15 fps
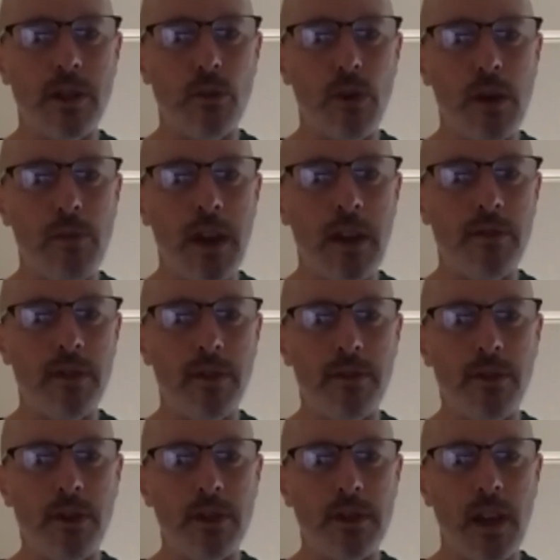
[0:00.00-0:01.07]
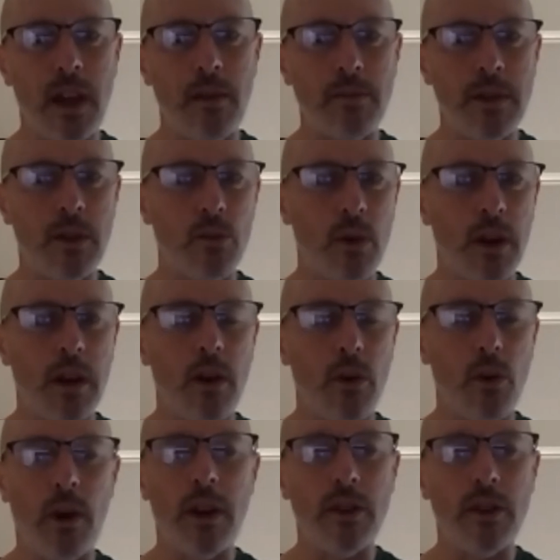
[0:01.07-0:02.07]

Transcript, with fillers: we made from the first game didn't work out quite as